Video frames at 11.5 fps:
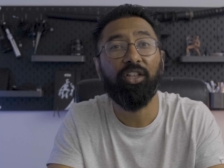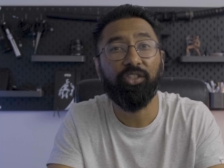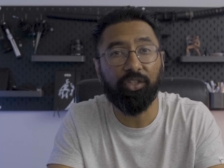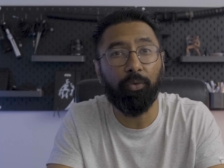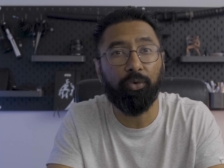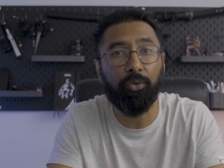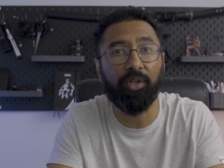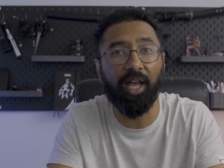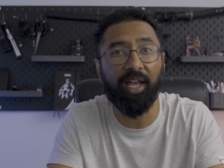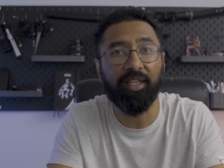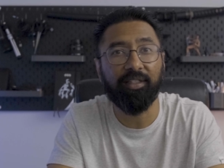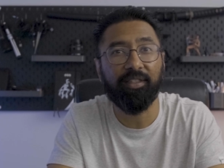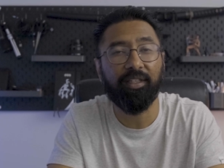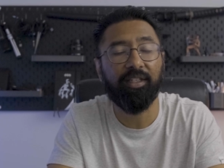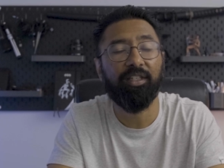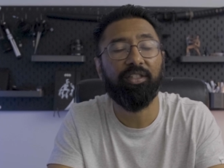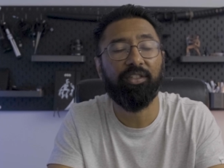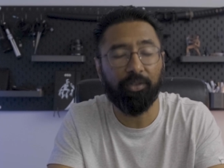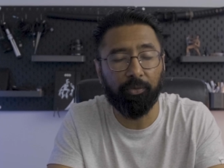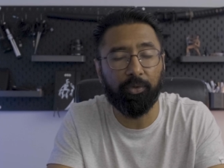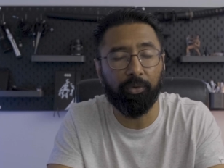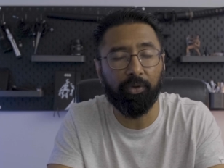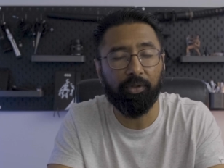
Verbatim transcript: So cool, guys. So cool.